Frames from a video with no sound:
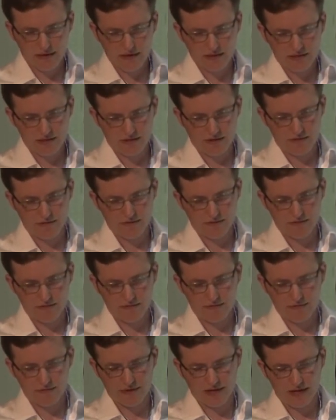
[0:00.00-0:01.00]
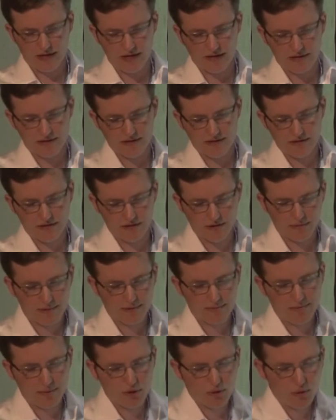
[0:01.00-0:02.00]
So Uber
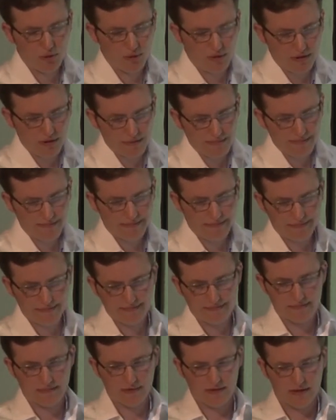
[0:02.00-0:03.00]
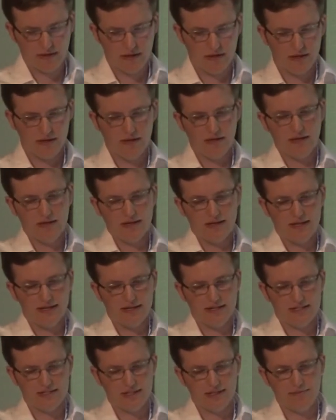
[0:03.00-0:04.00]
Pool
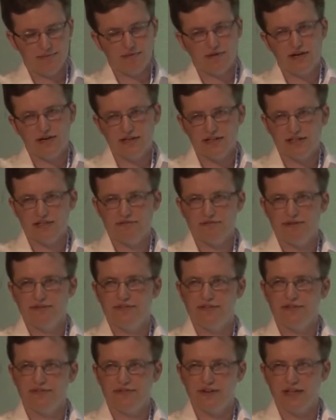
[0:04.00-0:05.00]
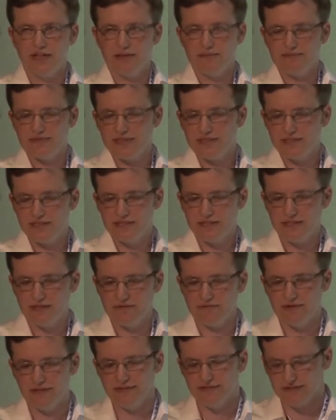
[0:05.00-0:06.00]
is a product that we've developed, that
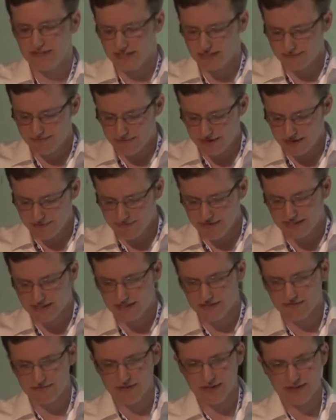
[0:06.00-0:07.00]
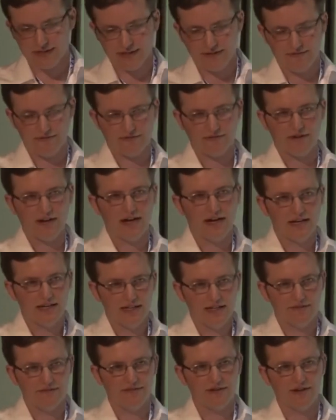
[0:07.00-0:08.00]
we've experimented with in a
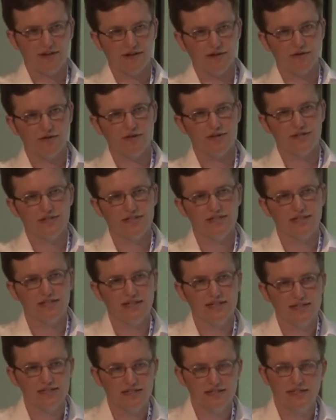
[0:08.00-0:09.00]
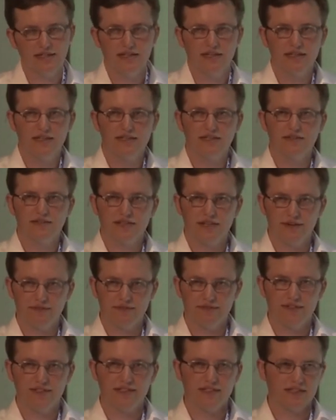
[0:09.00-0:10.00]
variety of our older cities, so San
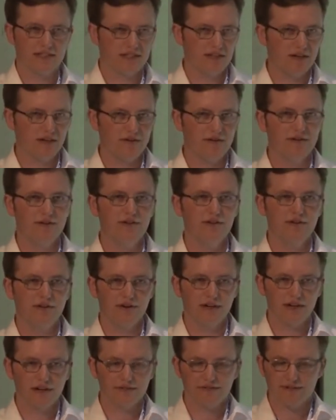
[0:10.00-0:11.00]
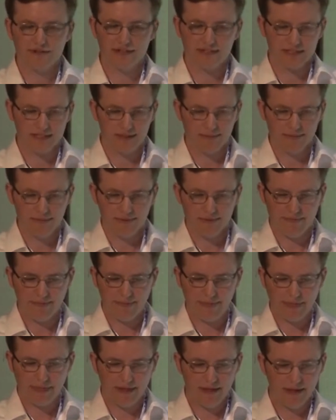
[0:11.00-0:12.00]
Francisco, New York, for example,
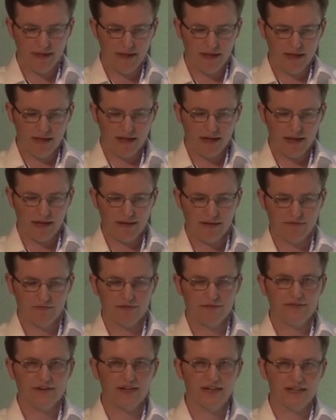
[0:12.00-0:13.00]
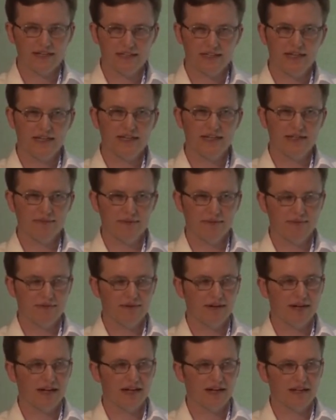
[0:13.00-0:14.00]
that we're very excited to be
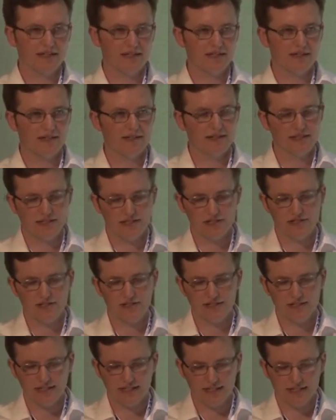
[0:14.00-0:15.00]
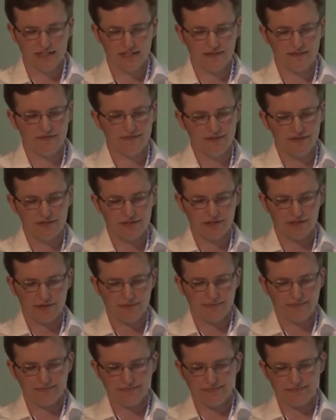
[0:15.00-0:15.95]
bringing to additional cities in the future.